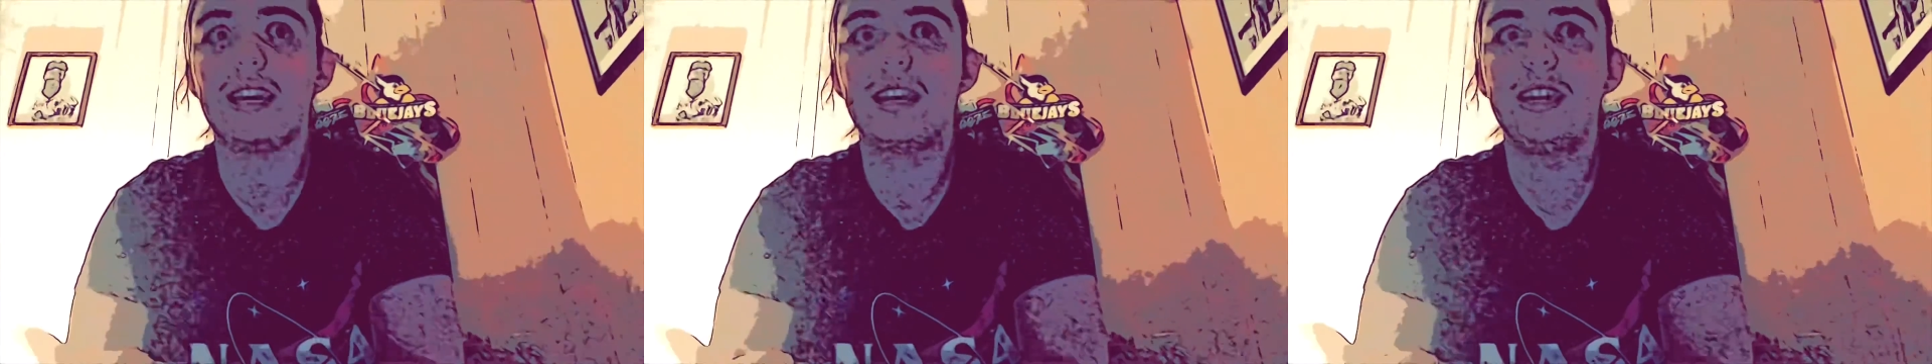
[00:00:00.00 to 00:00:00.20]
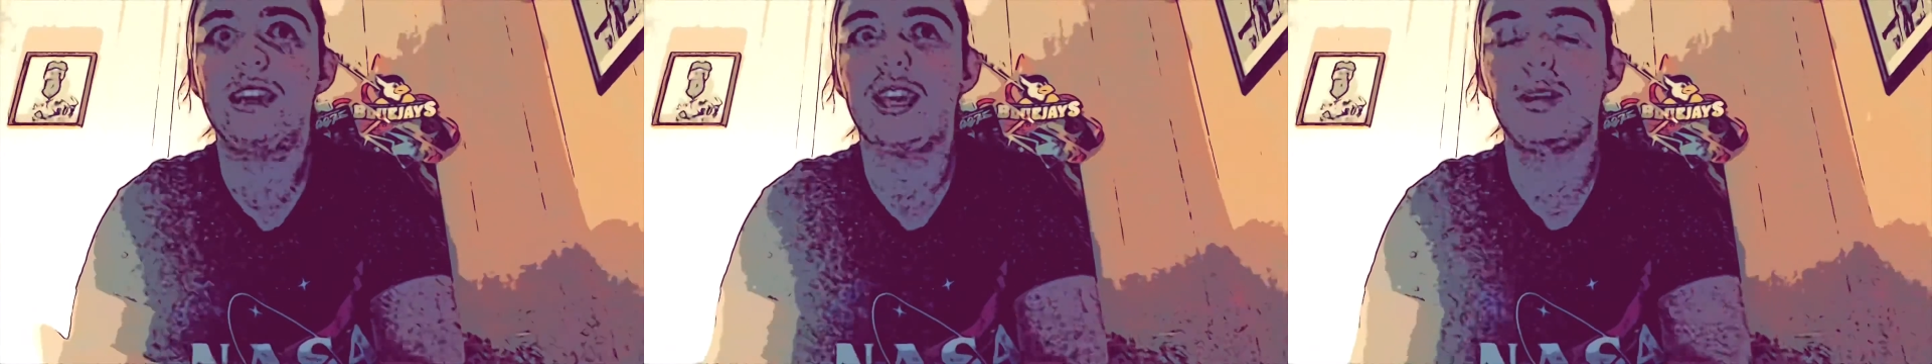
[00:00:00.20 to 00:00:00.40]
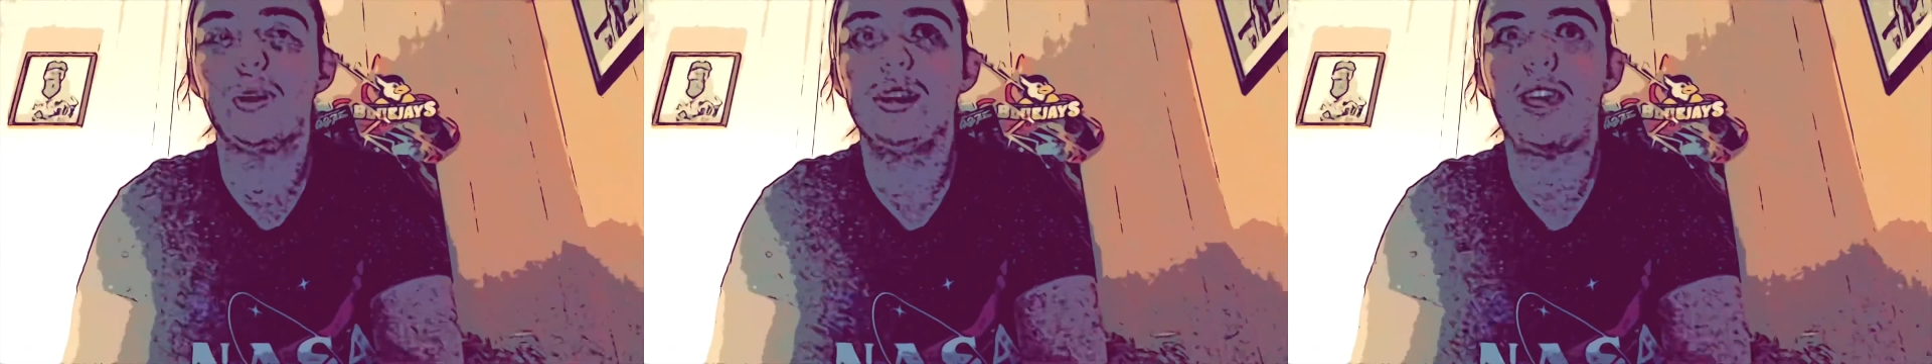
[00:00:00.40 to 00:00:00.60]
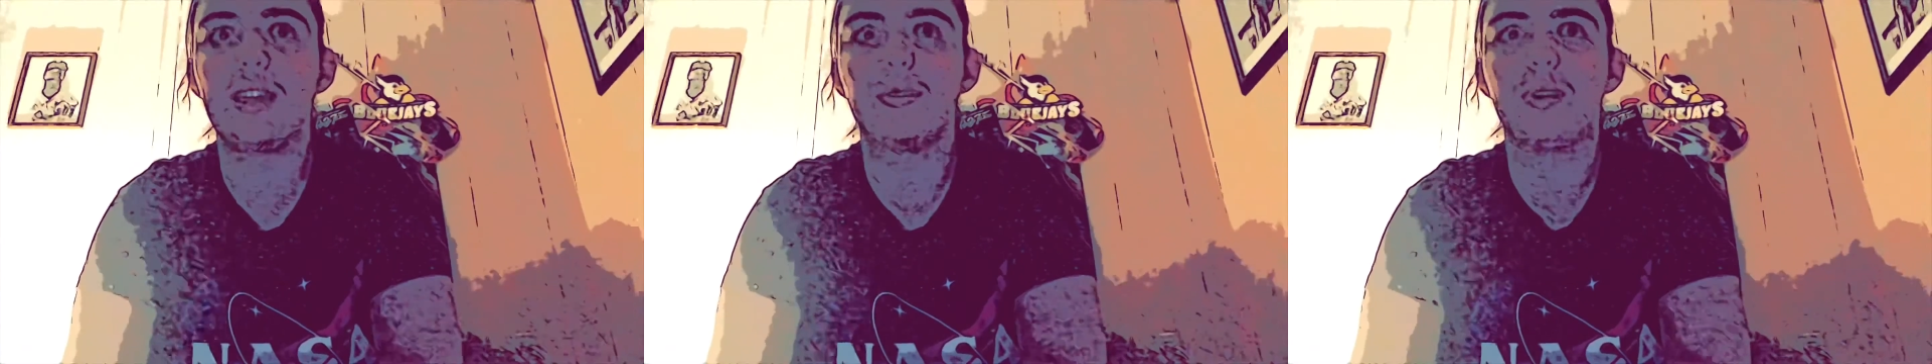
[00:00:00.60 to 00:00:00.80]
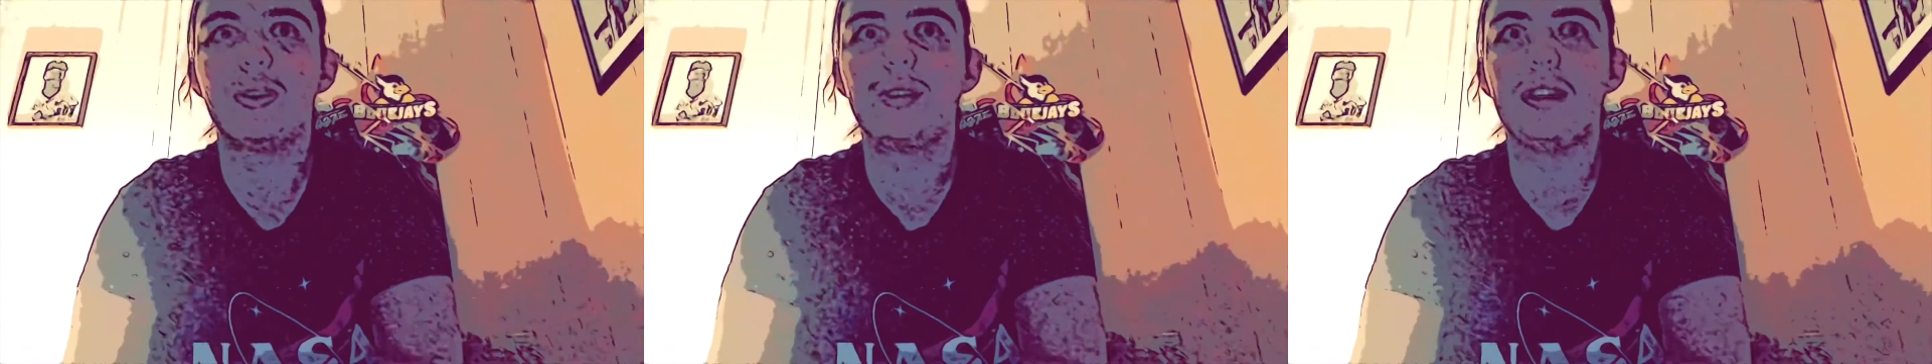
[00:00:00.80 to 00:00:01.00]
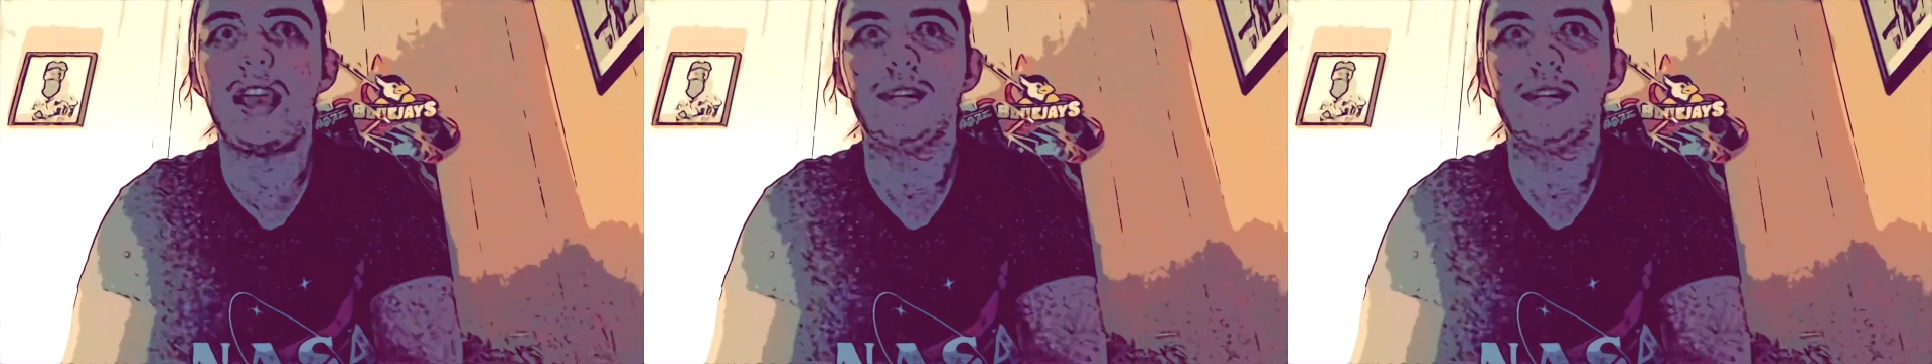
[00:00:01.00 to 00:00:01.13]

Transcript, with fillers: that you that you